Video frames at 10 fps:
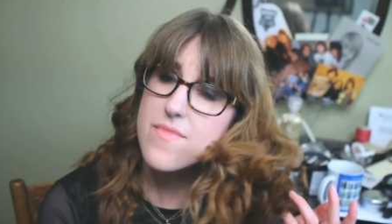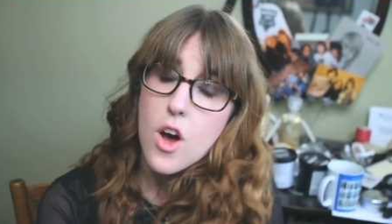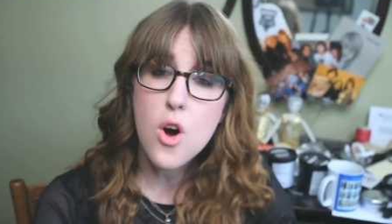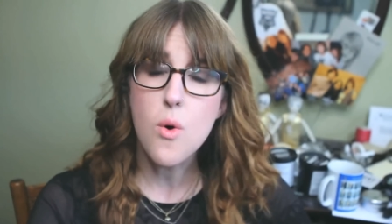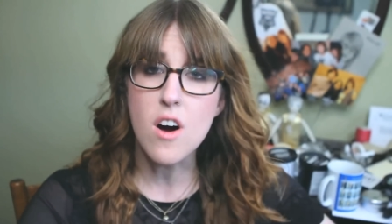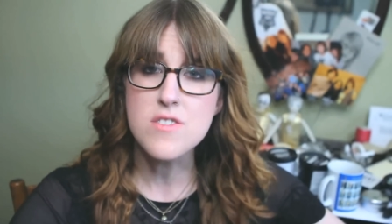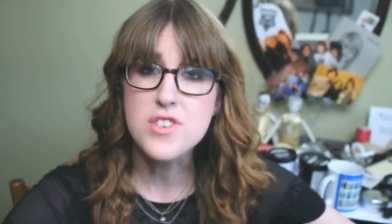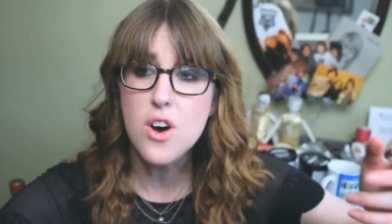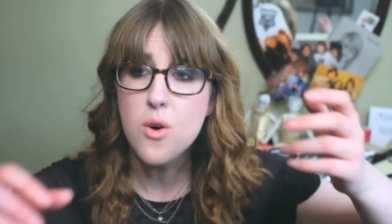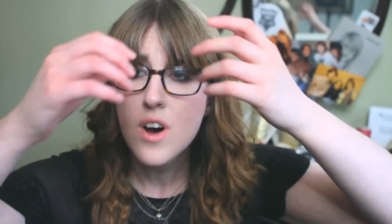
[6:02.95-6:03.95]
Oh,
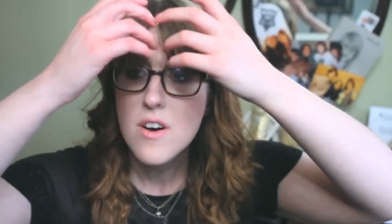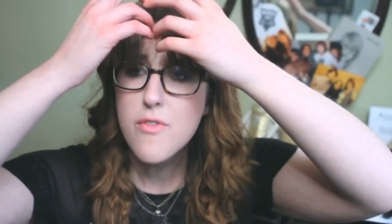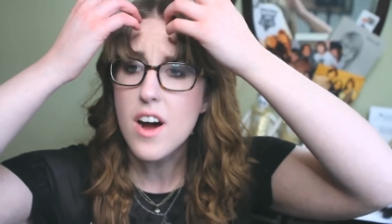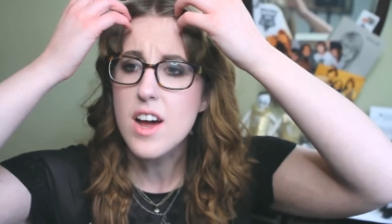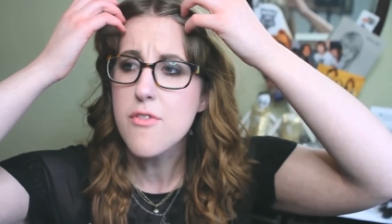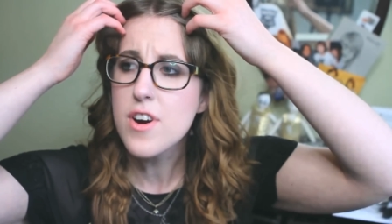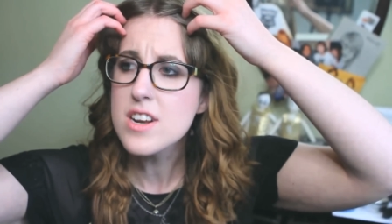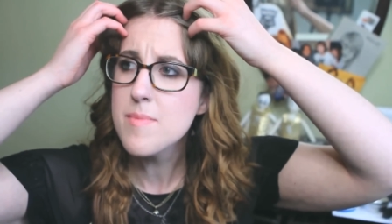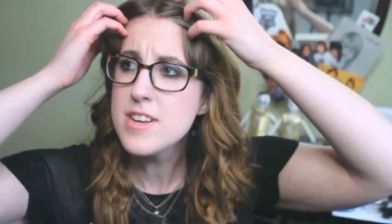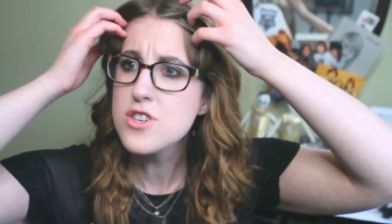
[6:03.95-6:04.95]
also, fuck, I forgot
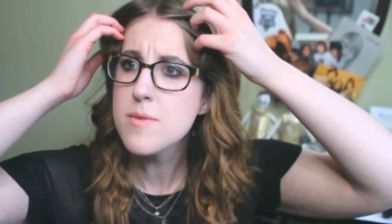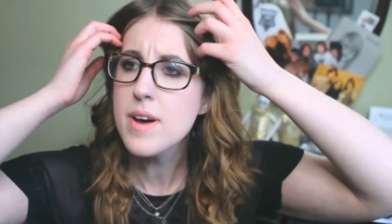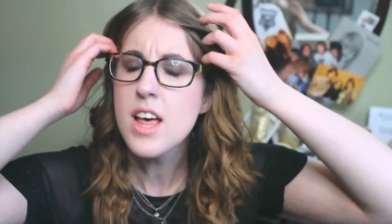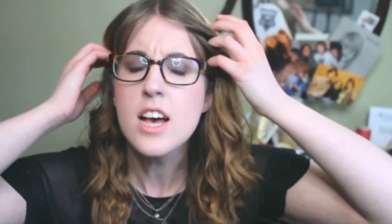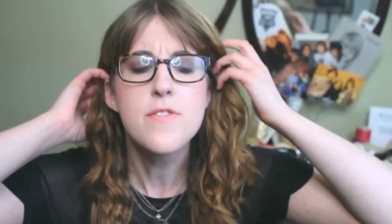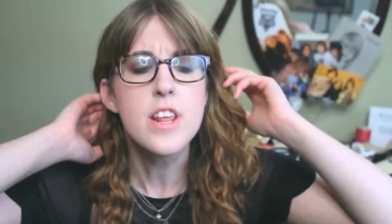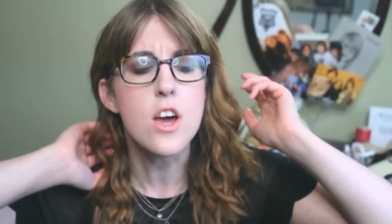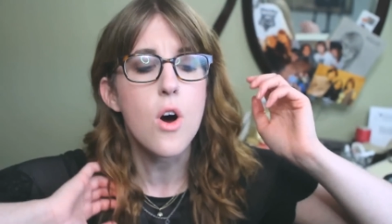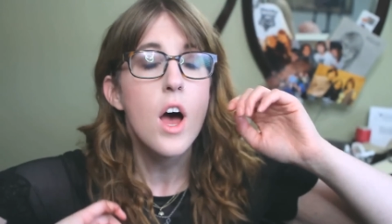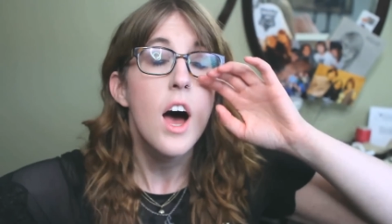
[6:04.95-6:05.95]
to mention in my last
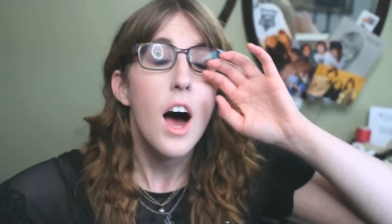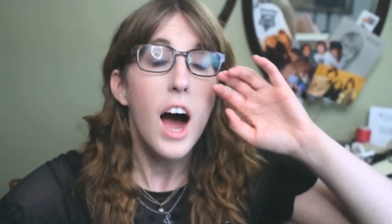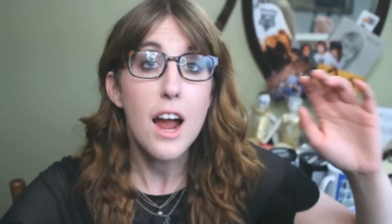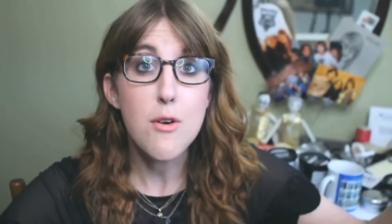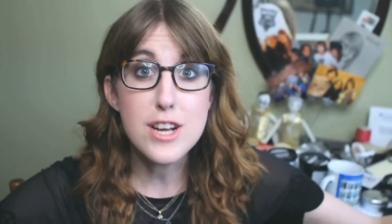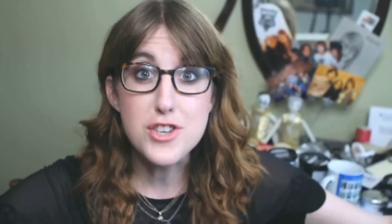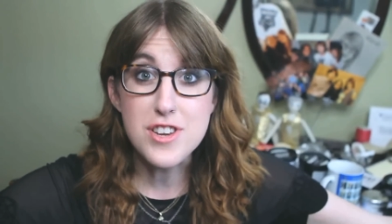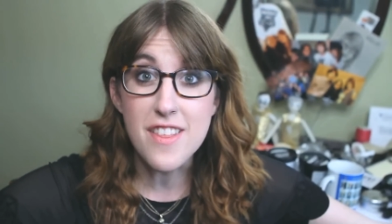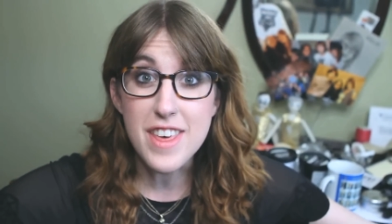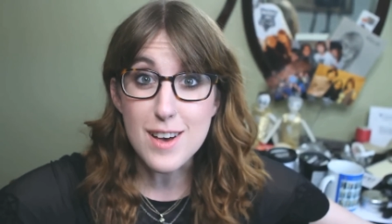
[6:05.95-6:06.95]
video, I reached
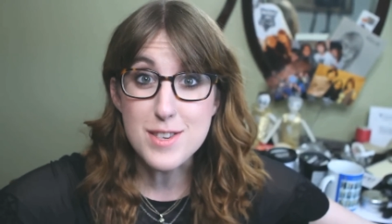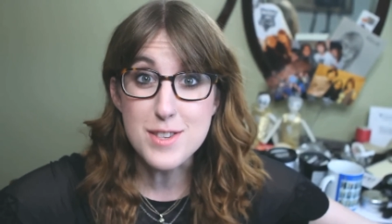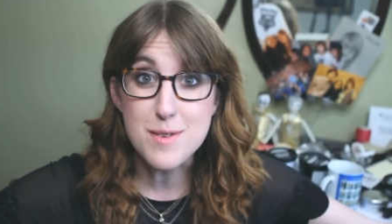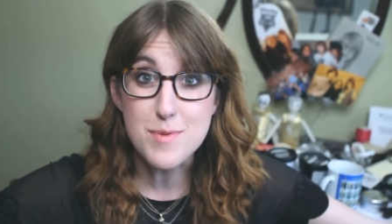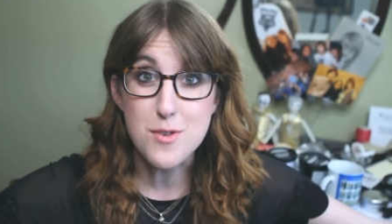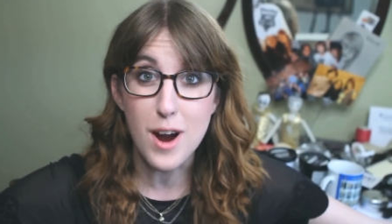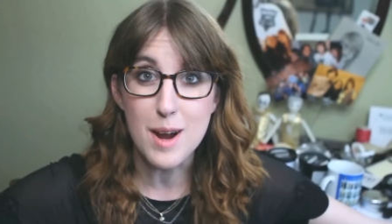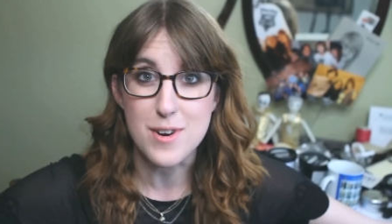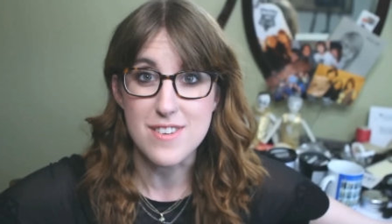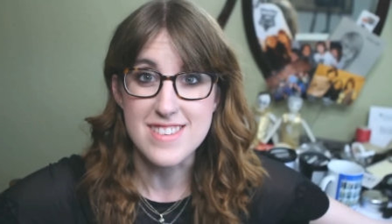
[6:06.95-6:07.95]
10,000
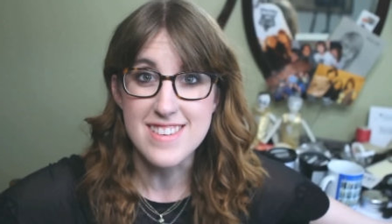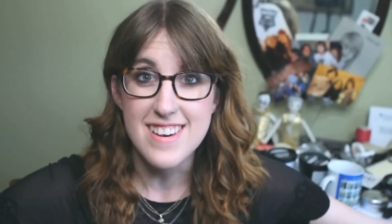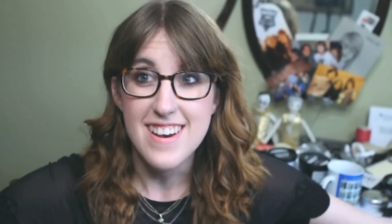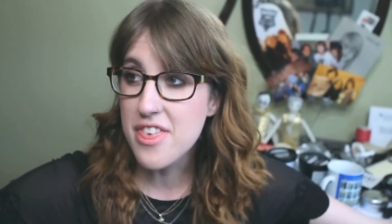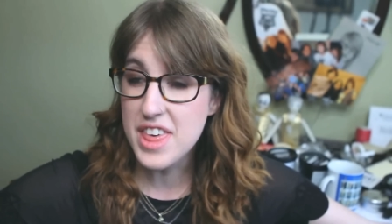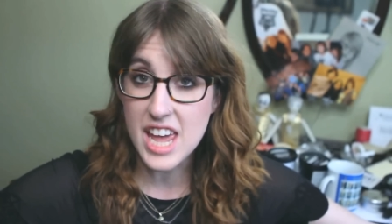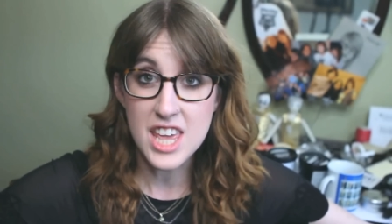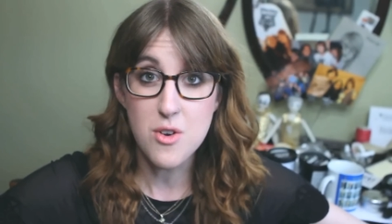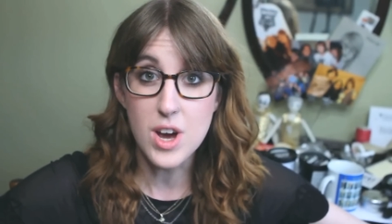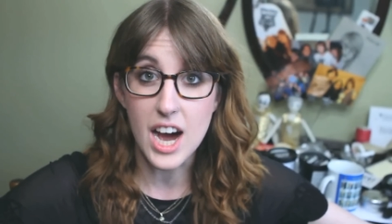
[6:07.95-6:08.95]
subscribers.
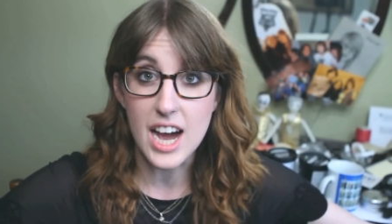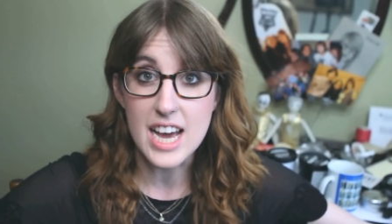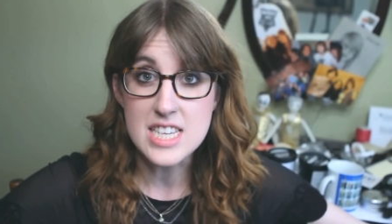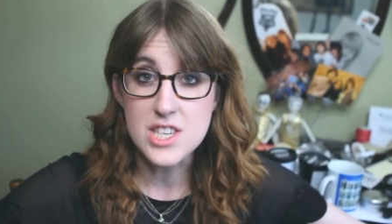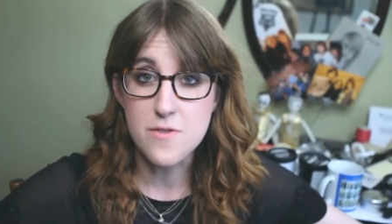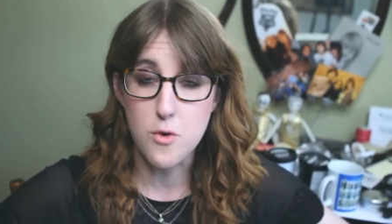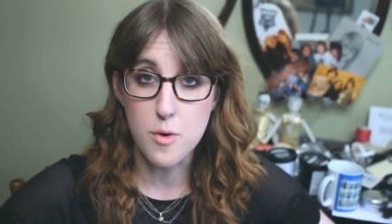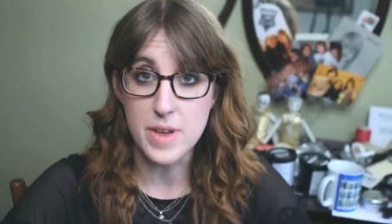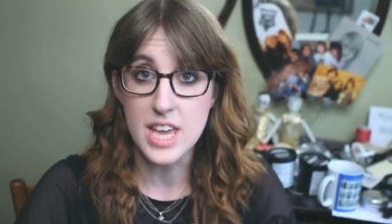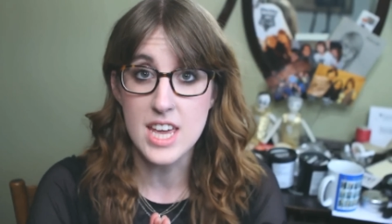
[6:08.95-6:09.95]
Thank you guys
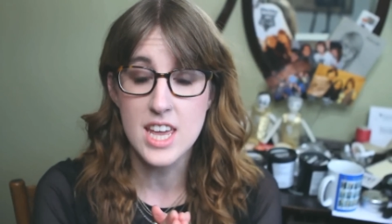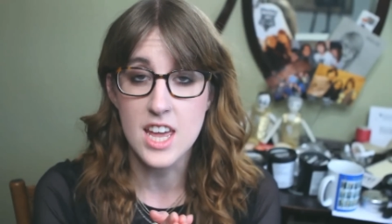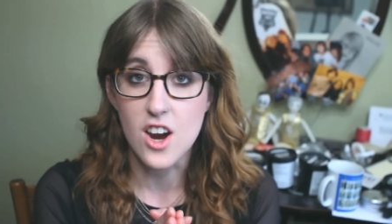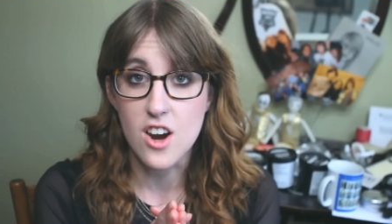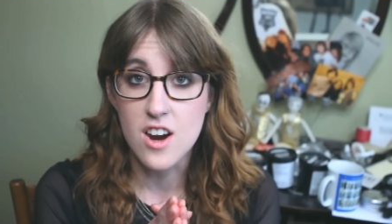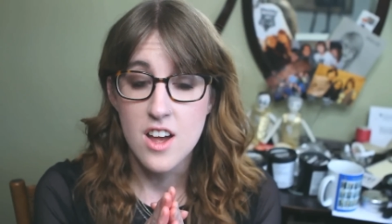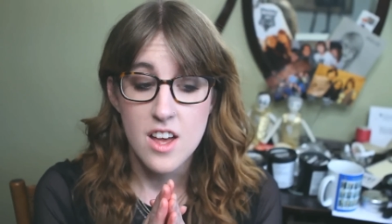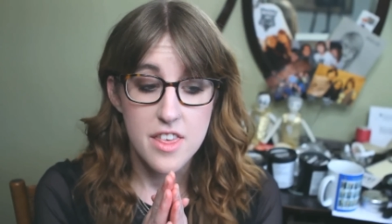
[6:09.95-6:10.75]
for being here.